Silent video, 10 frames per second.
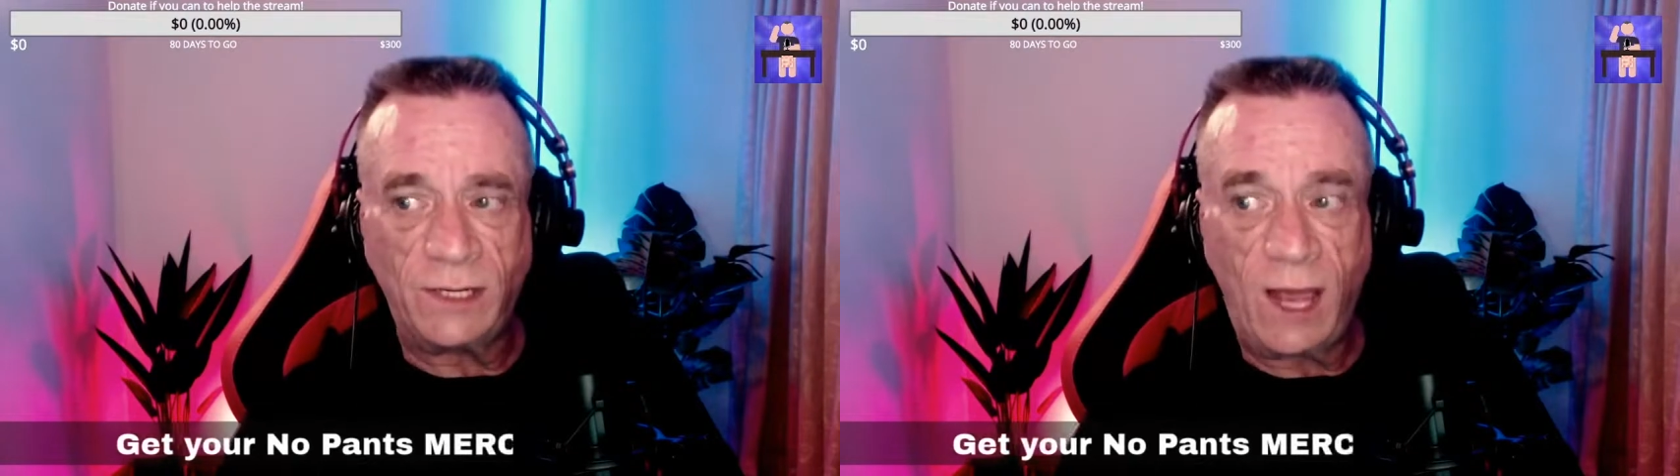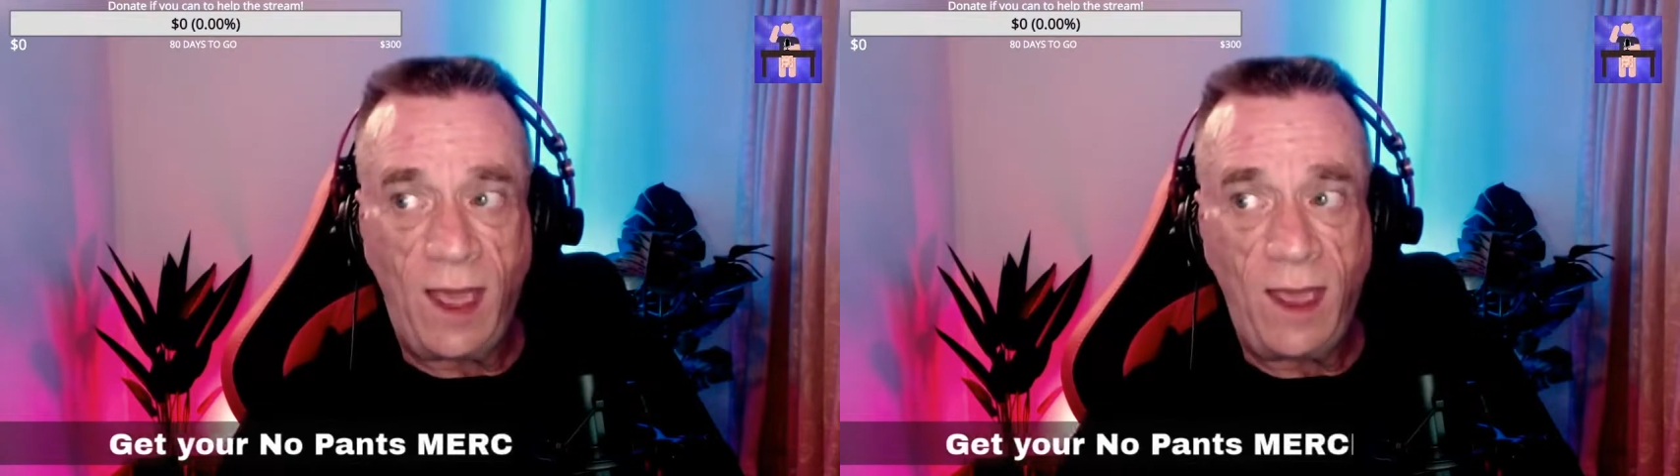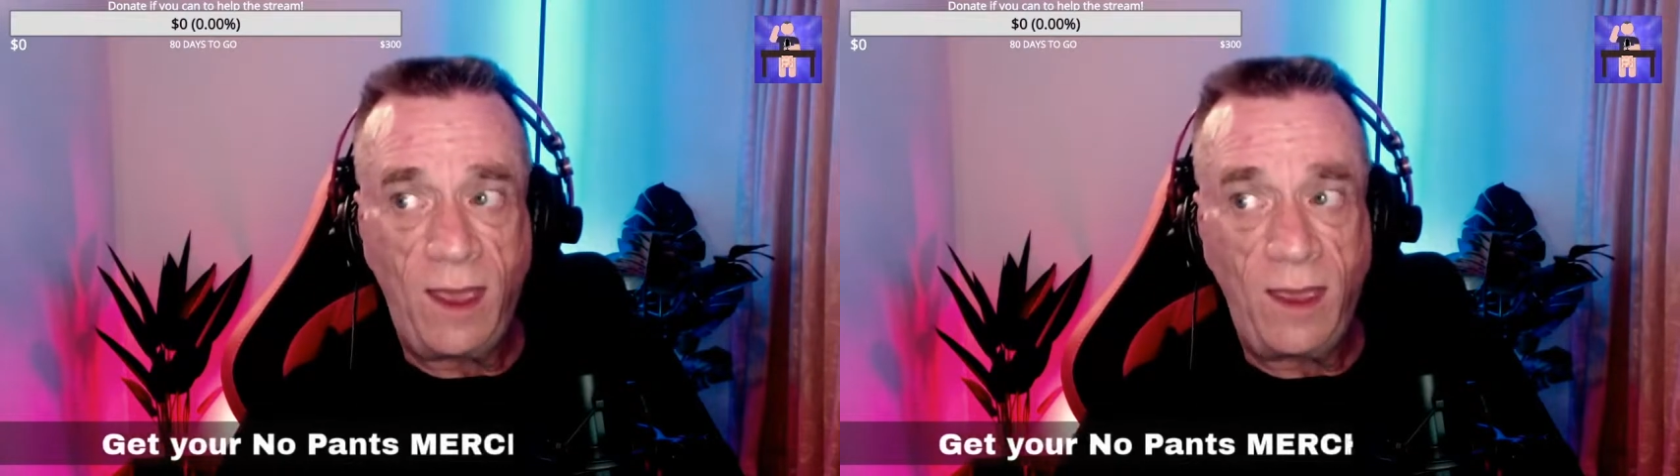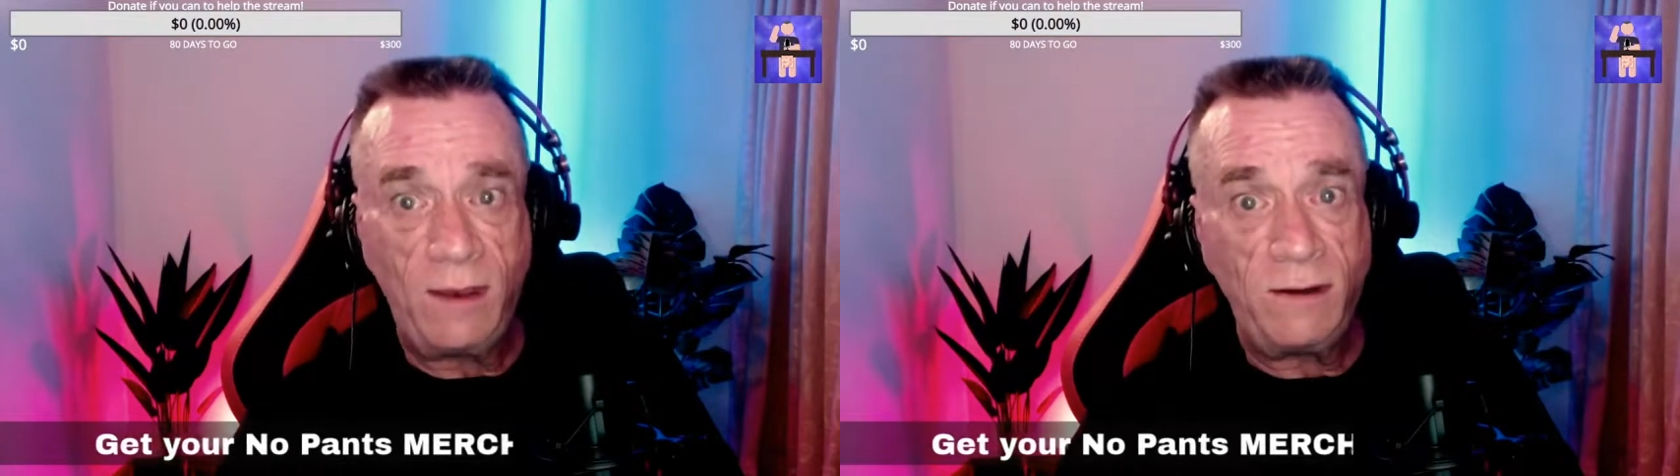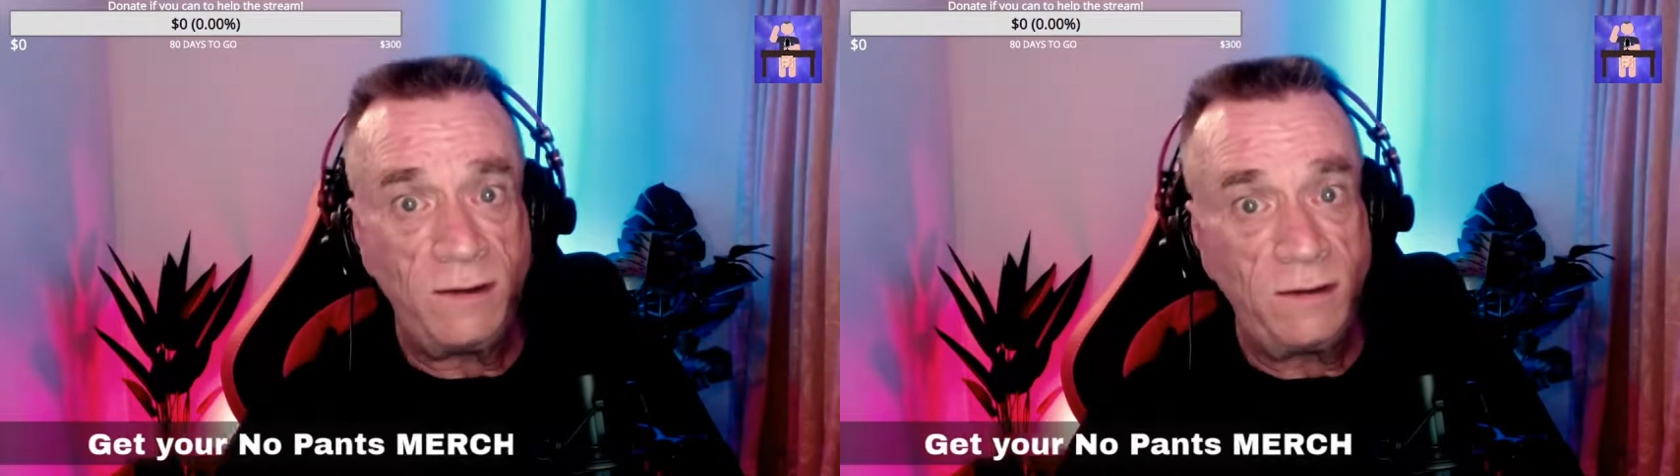
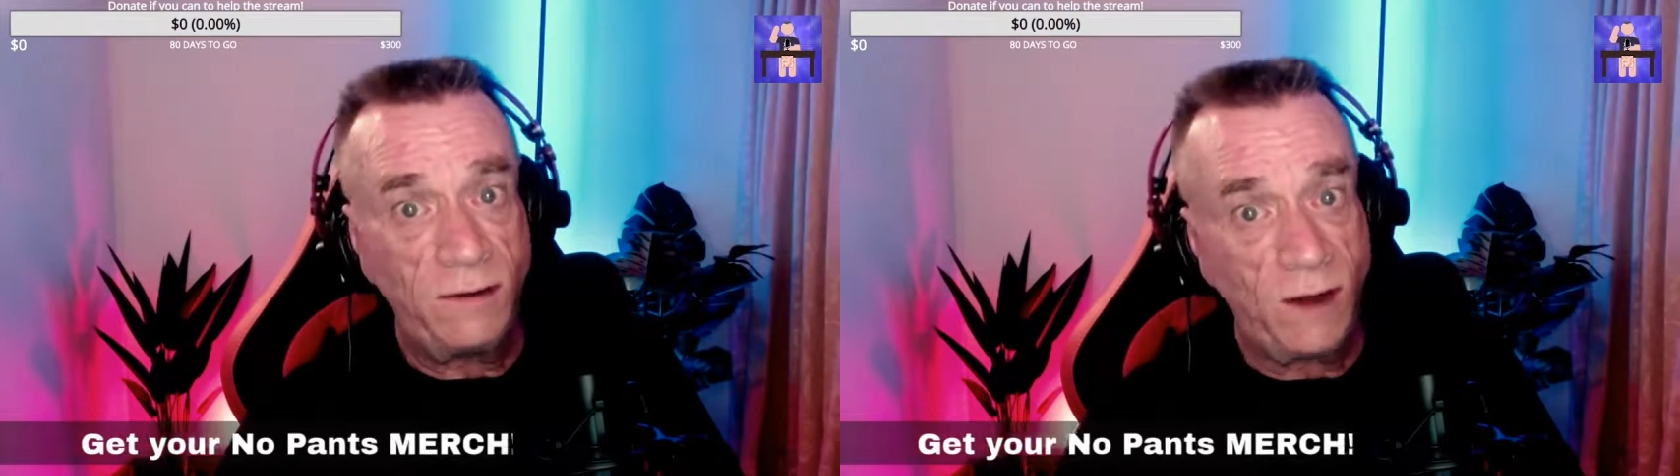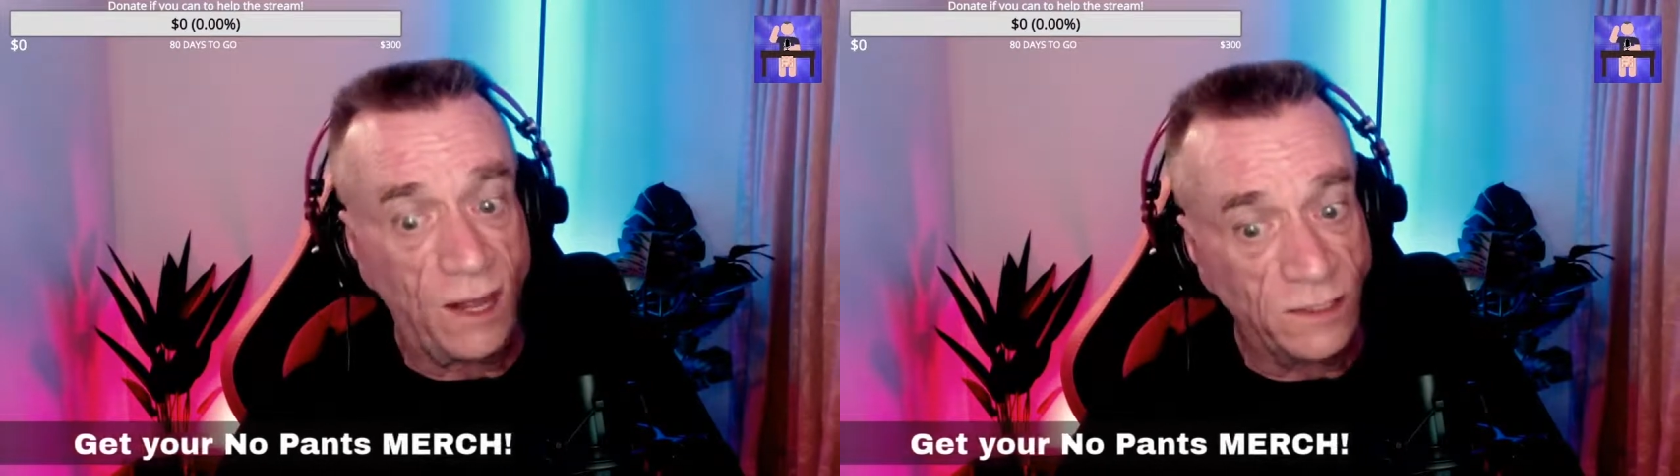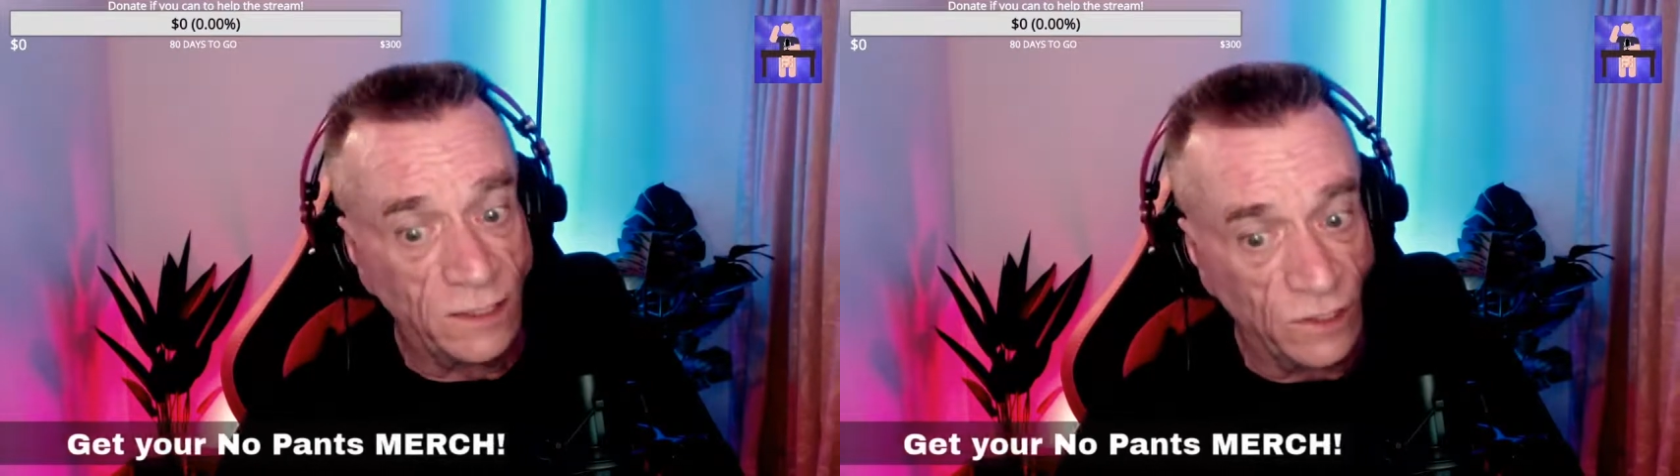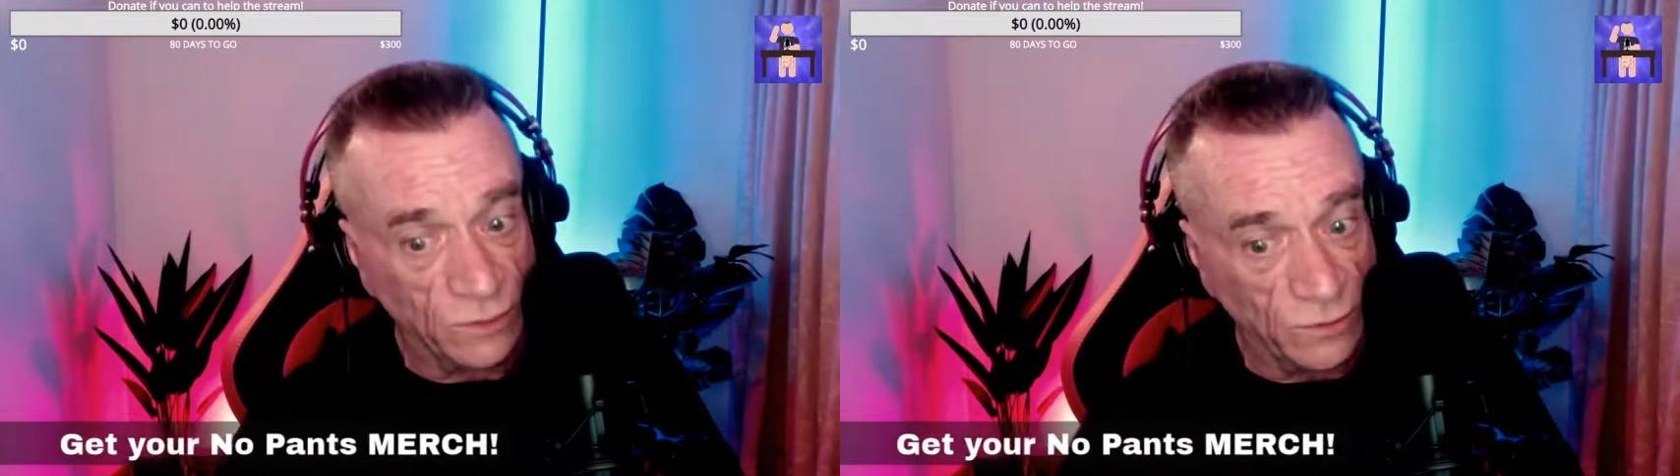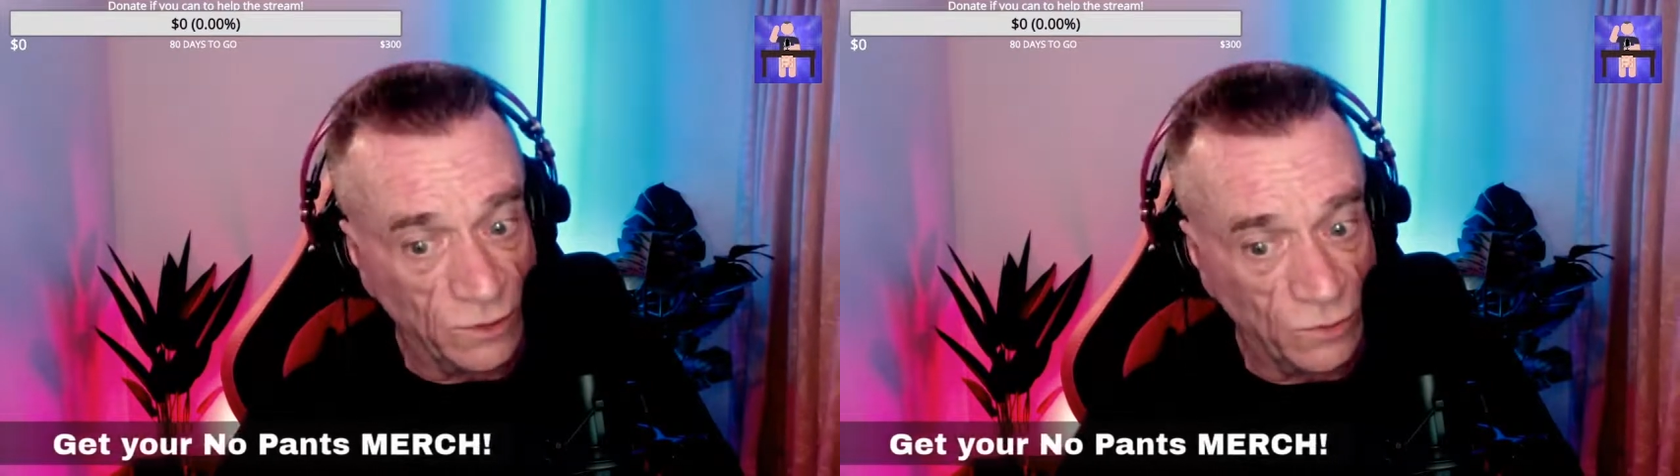and not
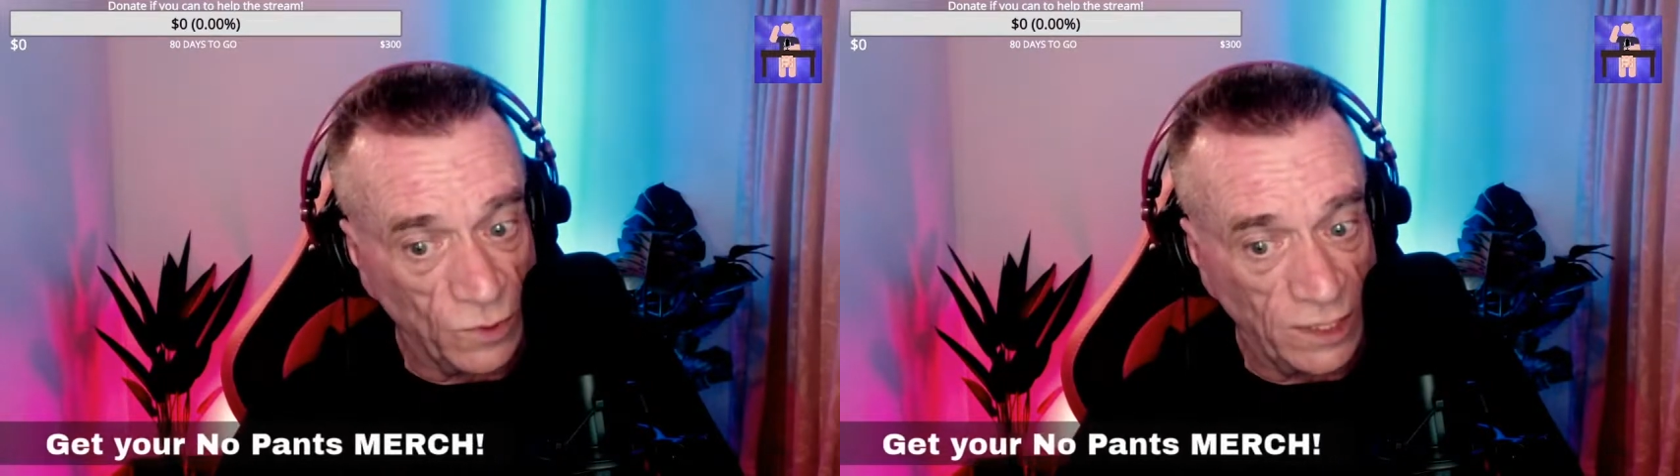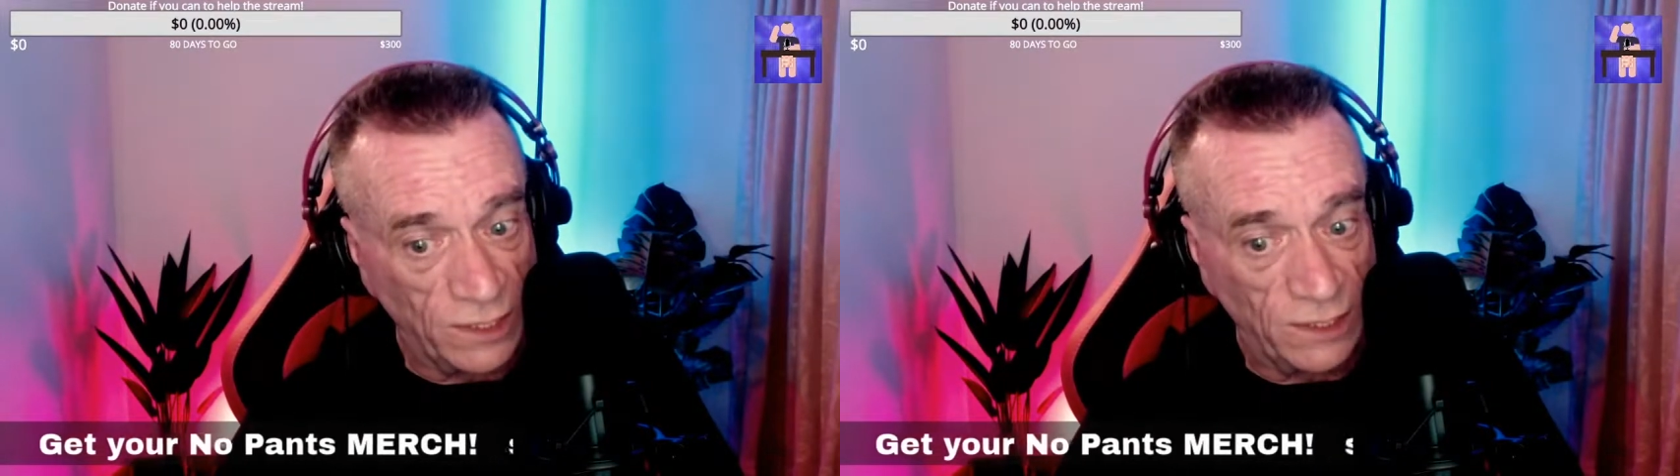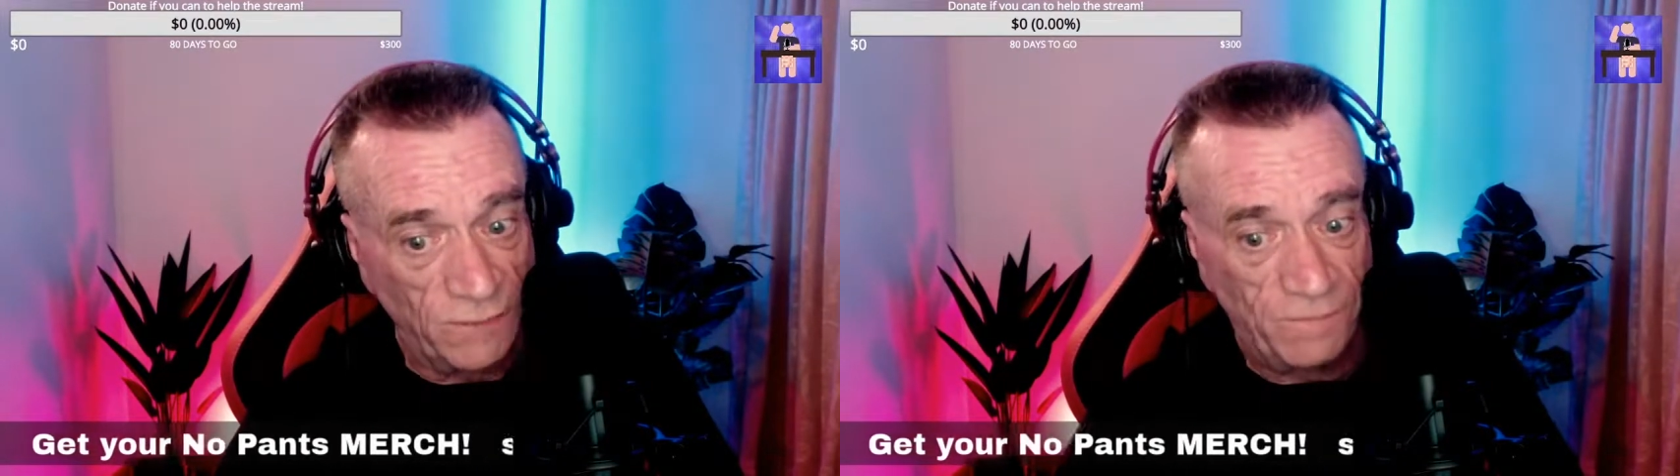so sweet,